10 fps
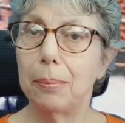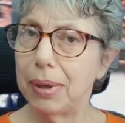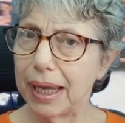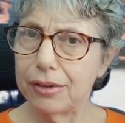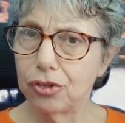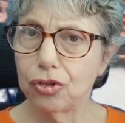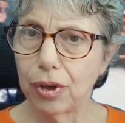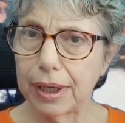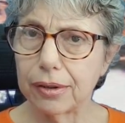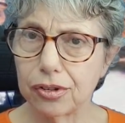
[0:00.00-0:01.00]
plays
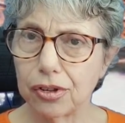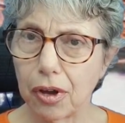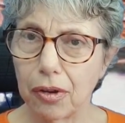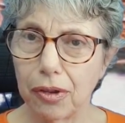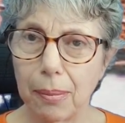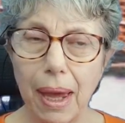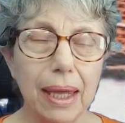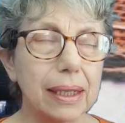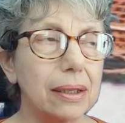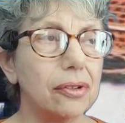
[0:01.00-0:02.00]
tricks on the
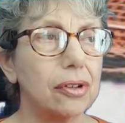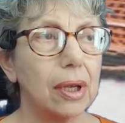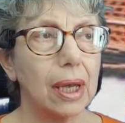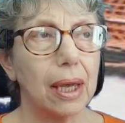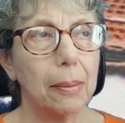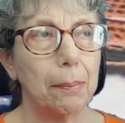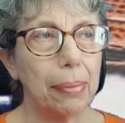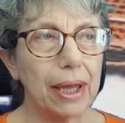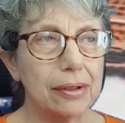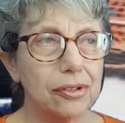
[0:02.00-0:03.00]
mind,
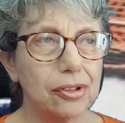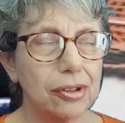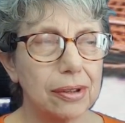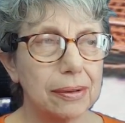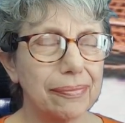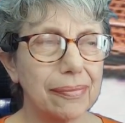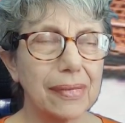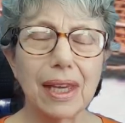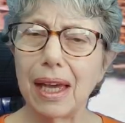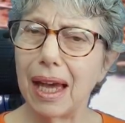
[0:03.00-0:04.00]
but
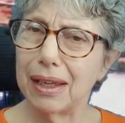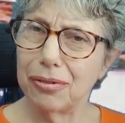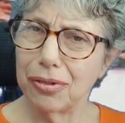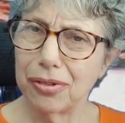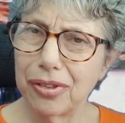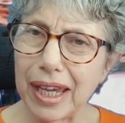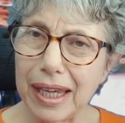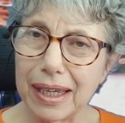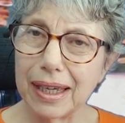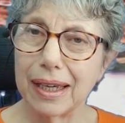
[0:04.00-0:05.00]
I
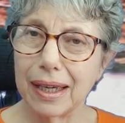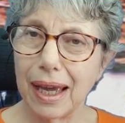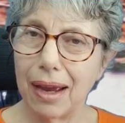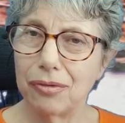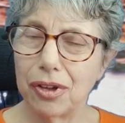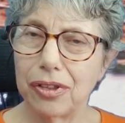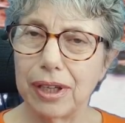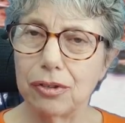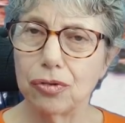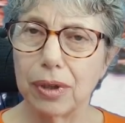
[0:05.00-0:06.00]
think
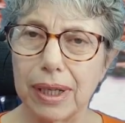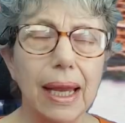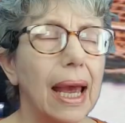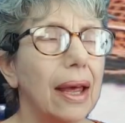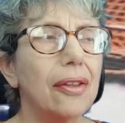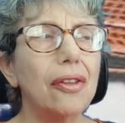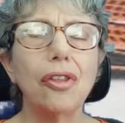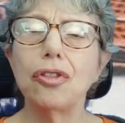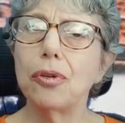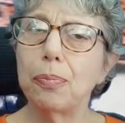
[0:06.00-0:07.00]
everything's real.
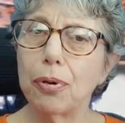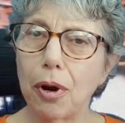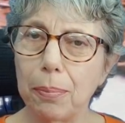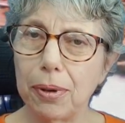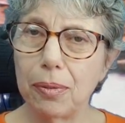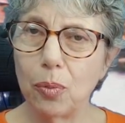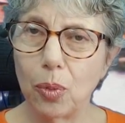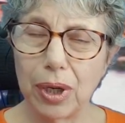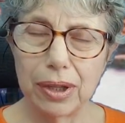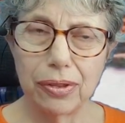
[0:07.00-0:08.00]
The problem
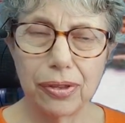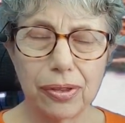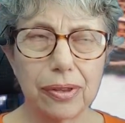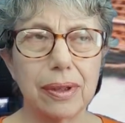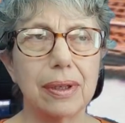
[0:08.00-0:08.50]
with